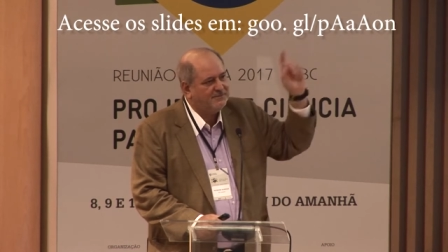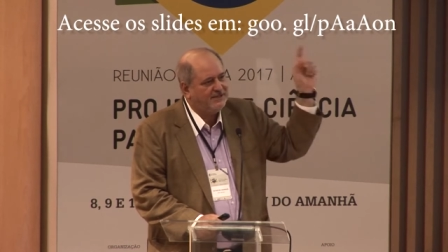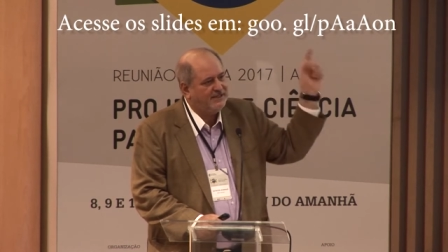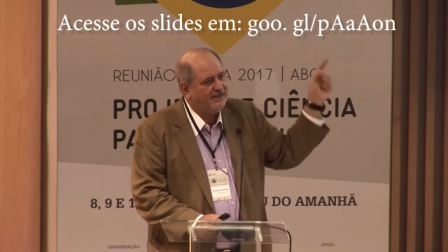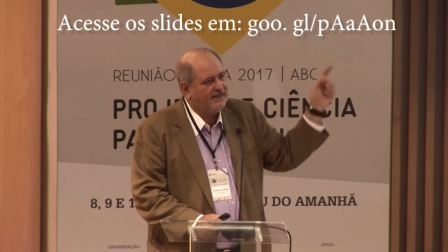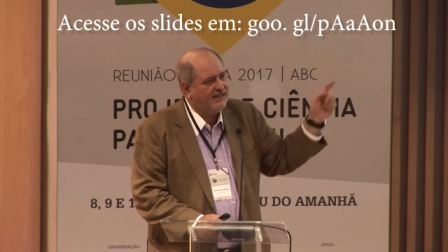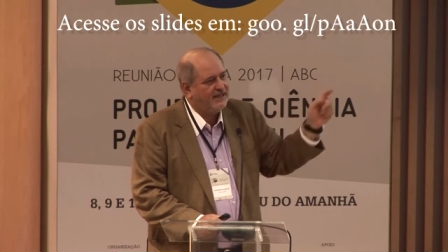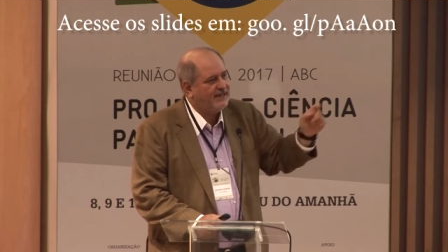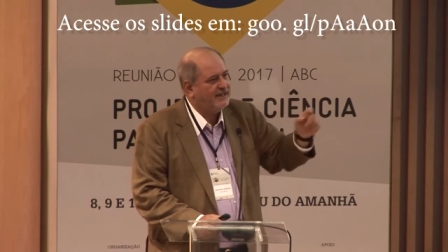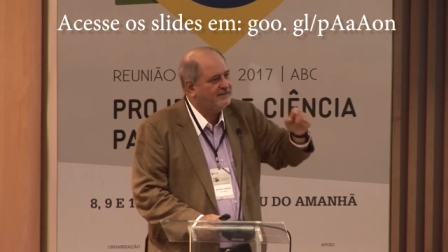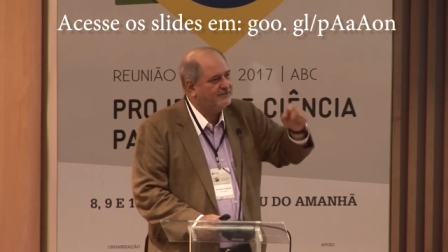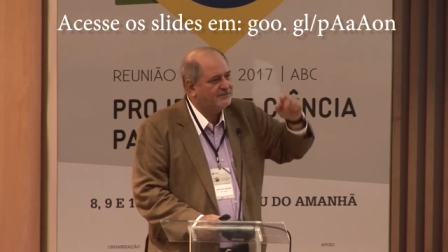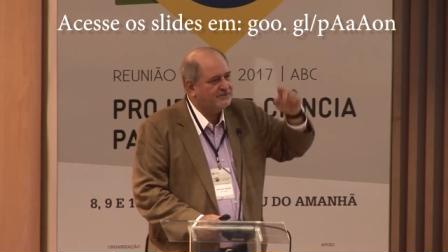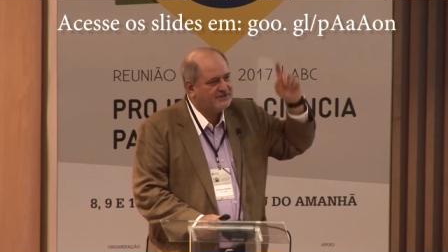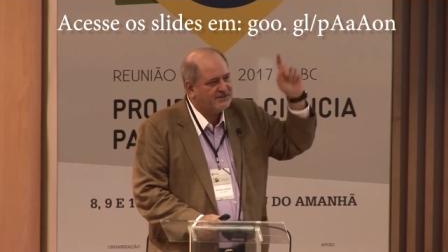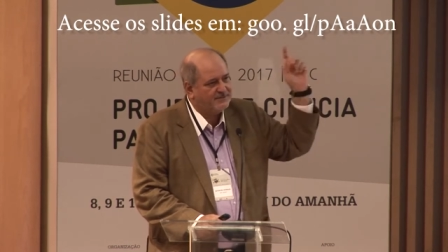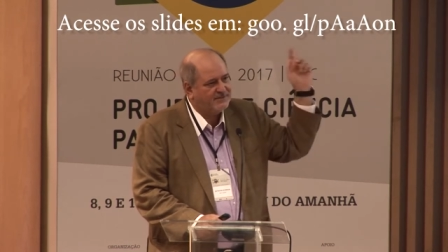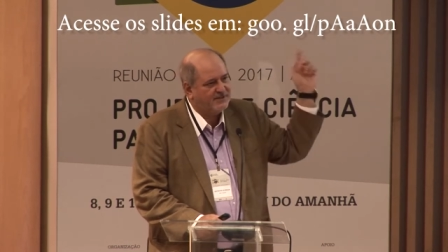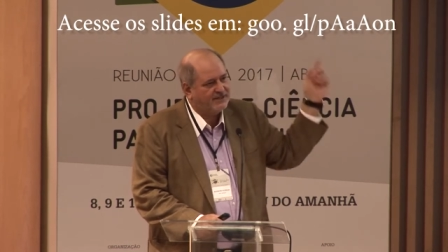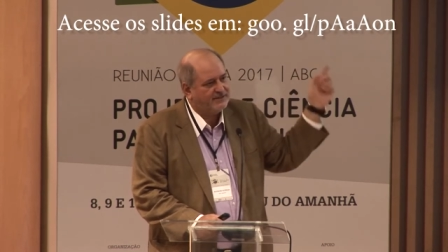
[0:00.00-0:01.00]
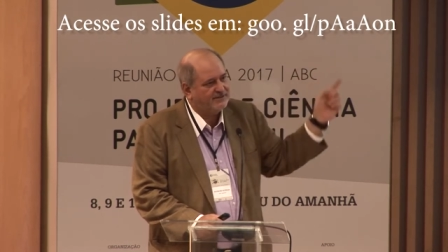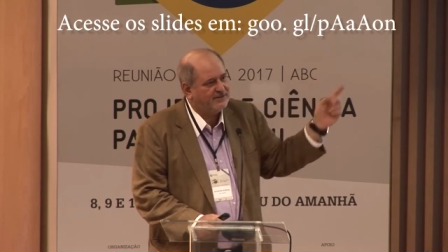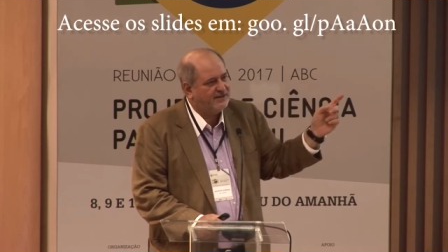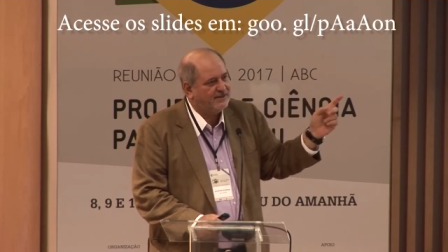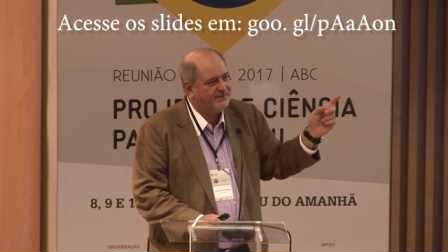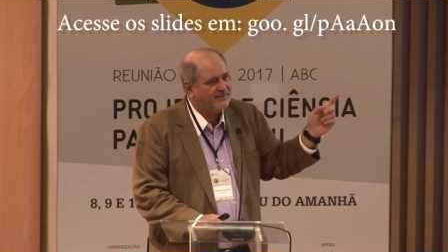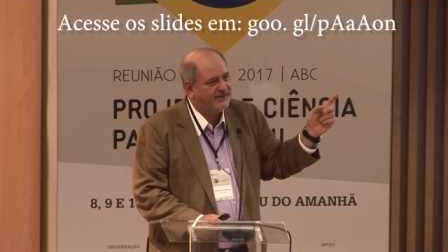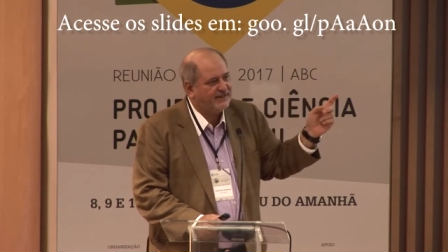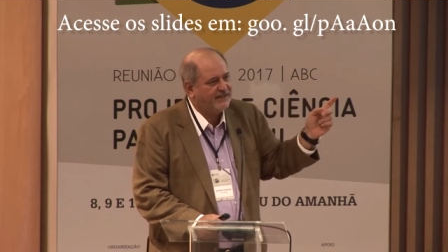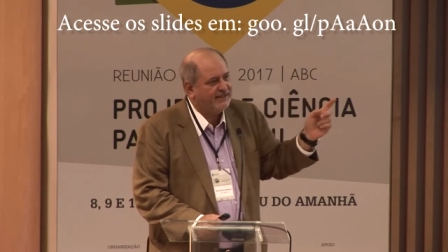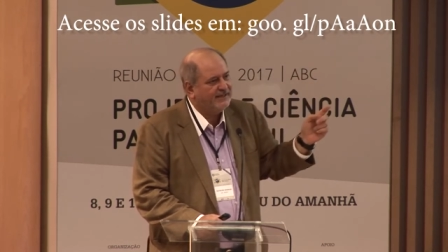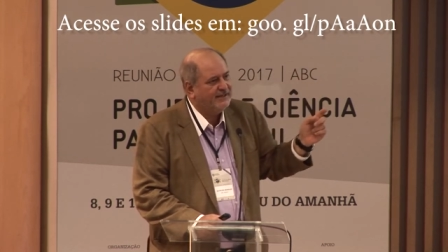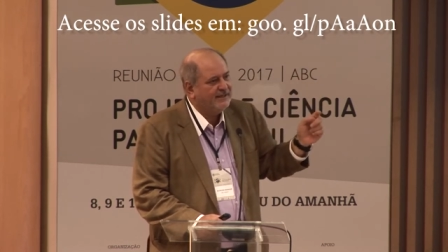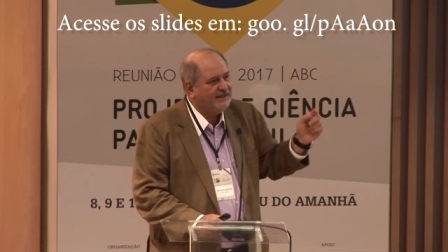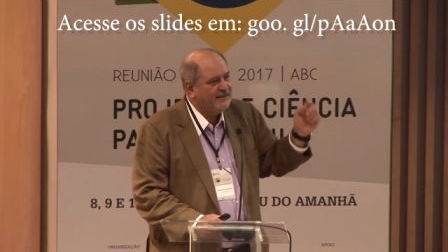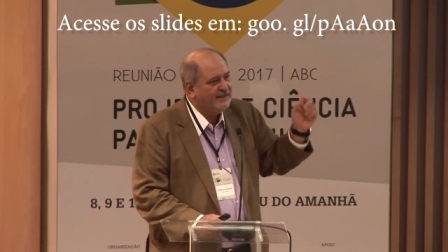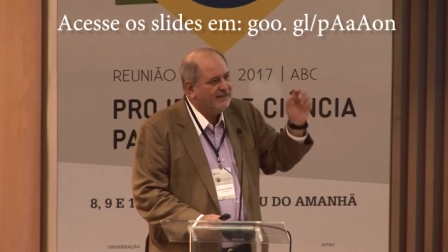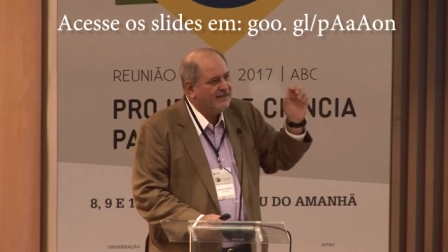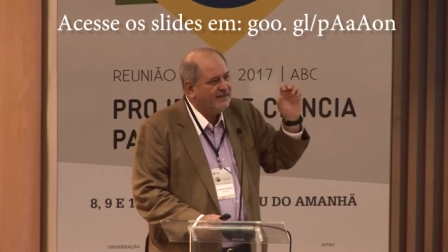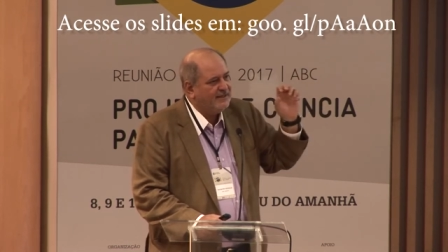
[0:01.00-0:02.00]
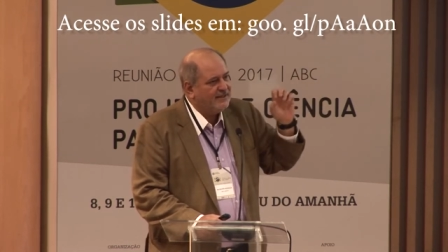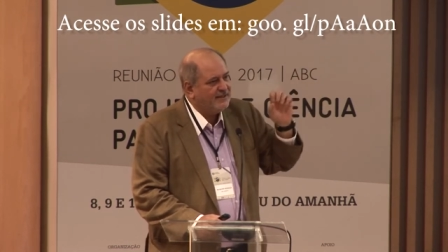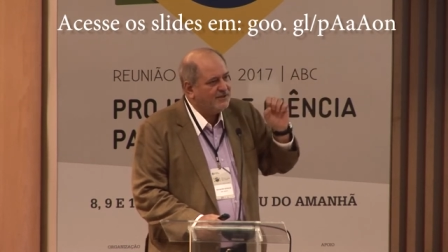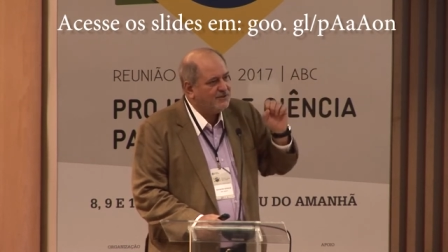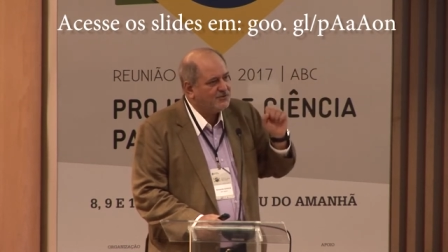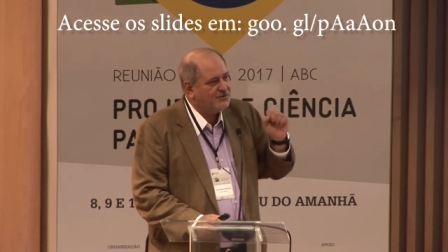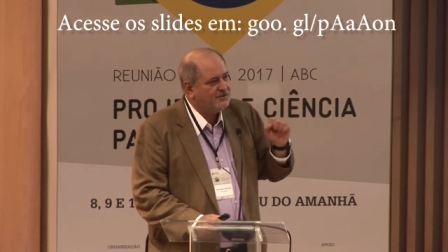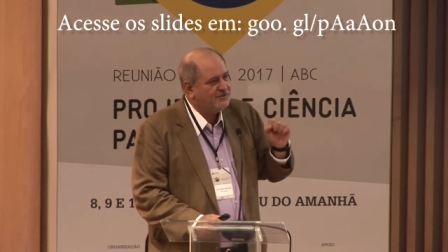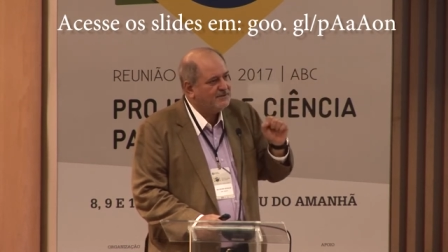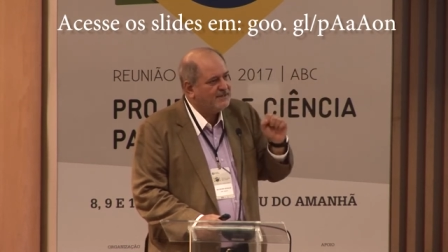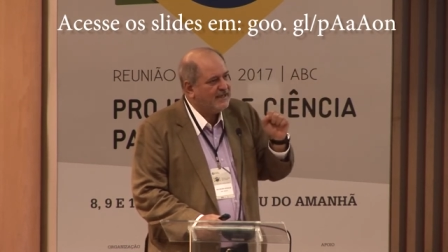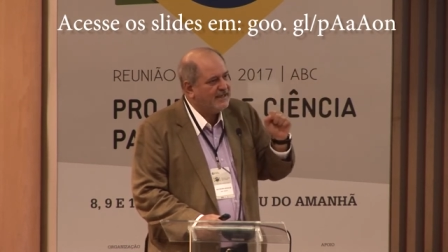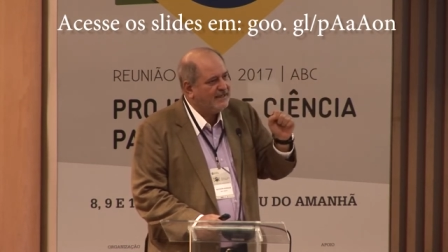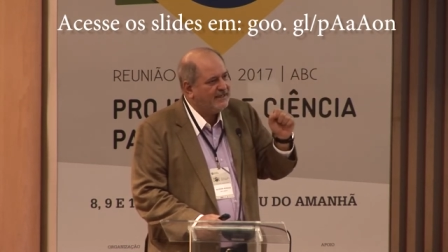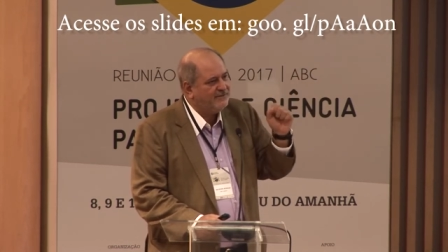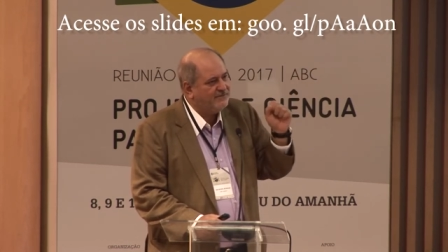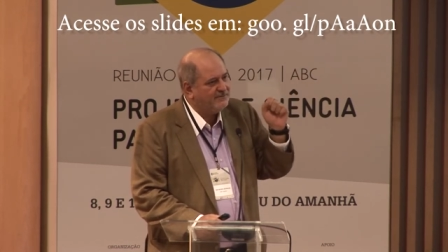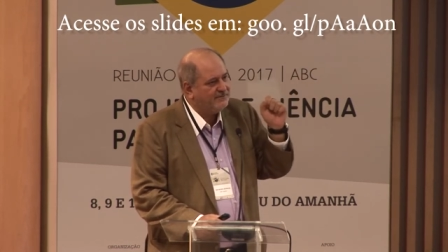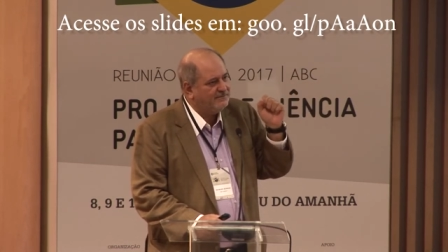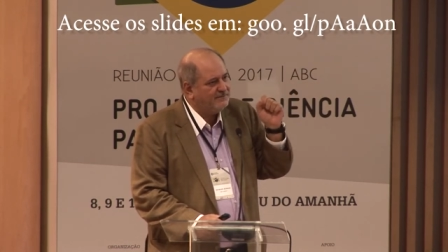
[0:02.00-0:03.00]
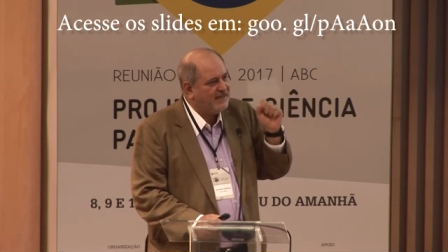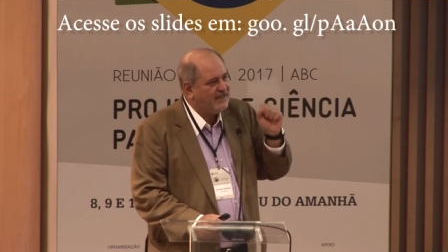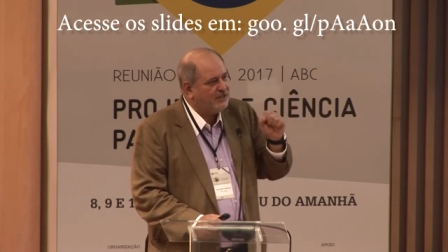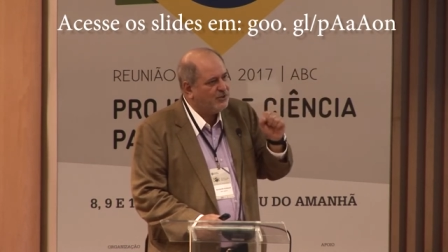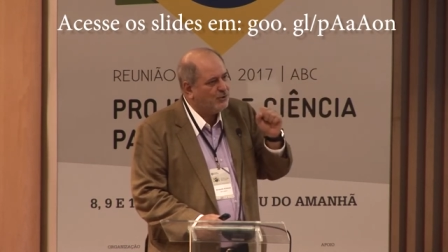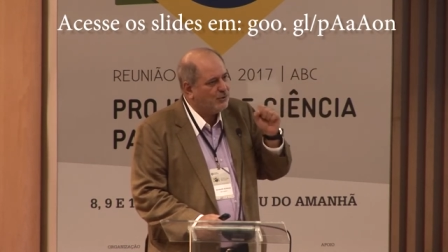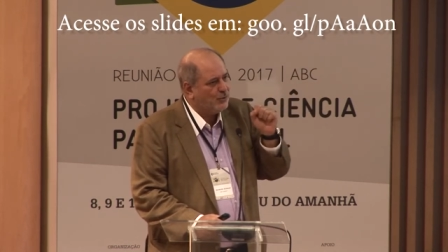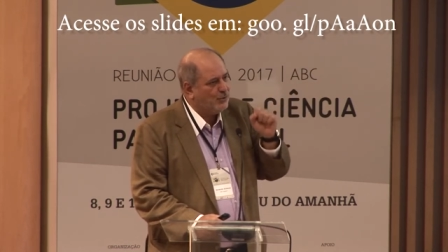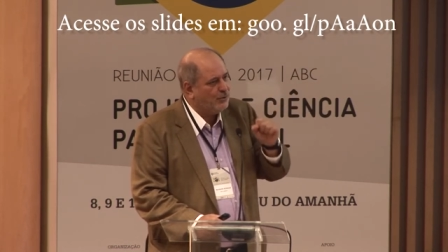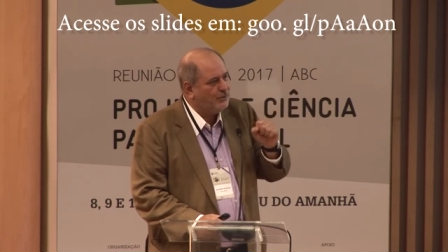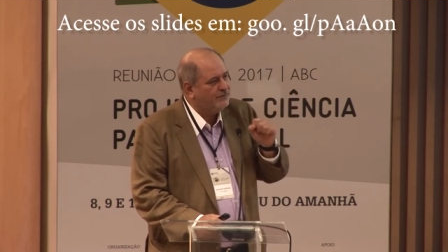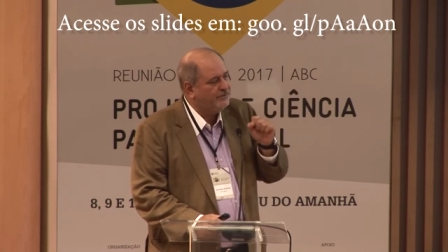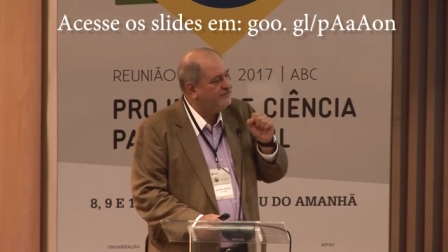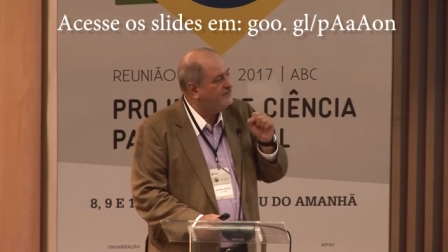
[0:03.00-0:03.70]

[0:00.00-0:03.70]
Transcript: Gilead or some other company, you should uh, even make your own